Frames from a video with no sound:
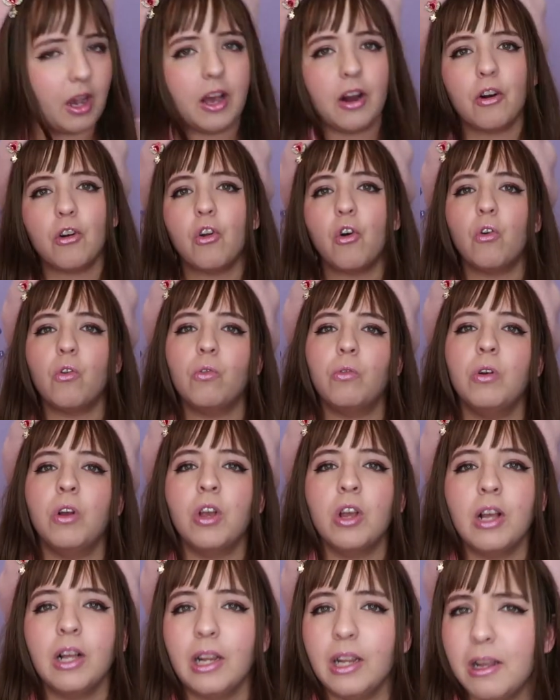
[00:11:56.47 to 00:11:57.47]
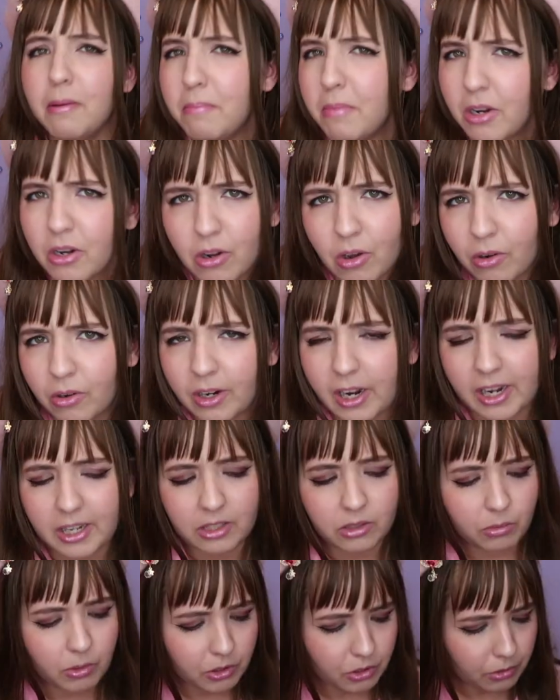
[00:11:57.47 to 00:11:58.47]
I don't know let me know
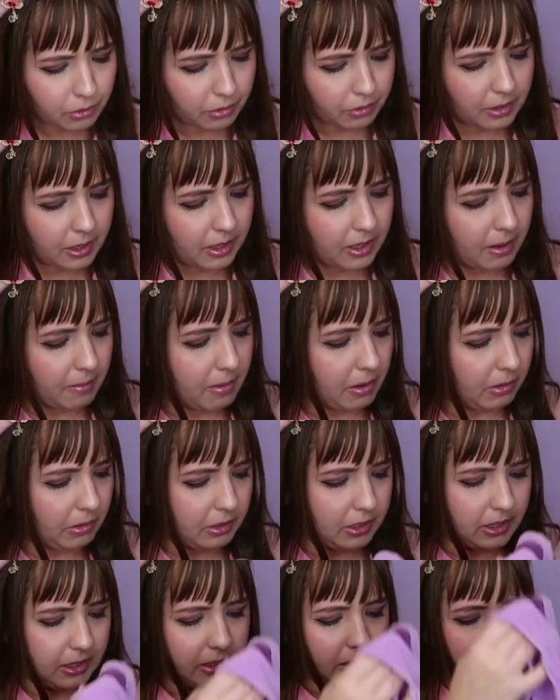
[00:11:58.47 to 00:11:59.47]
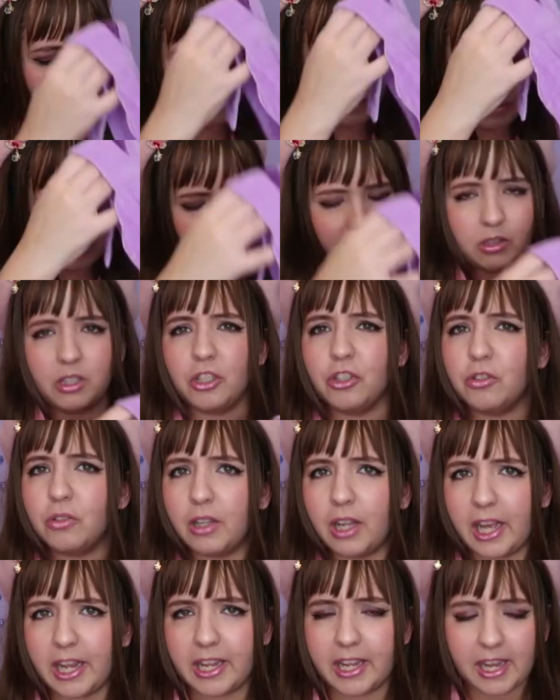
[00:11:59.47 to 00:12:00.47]
guys, what do you think about this? Did you
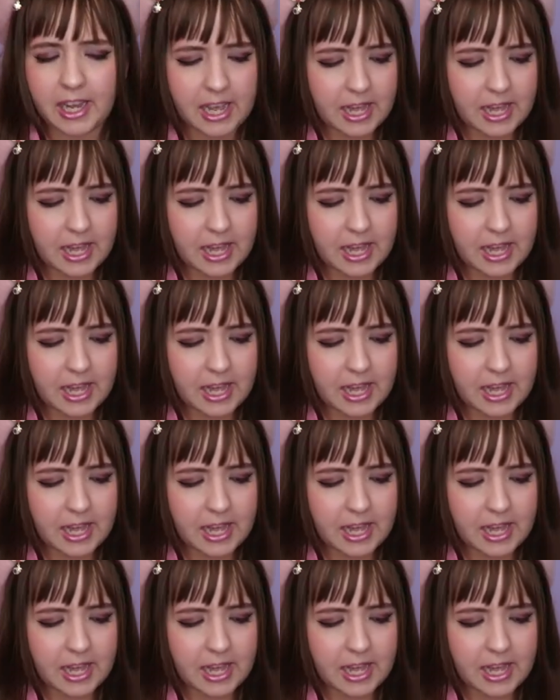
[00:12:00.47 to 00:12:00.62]
like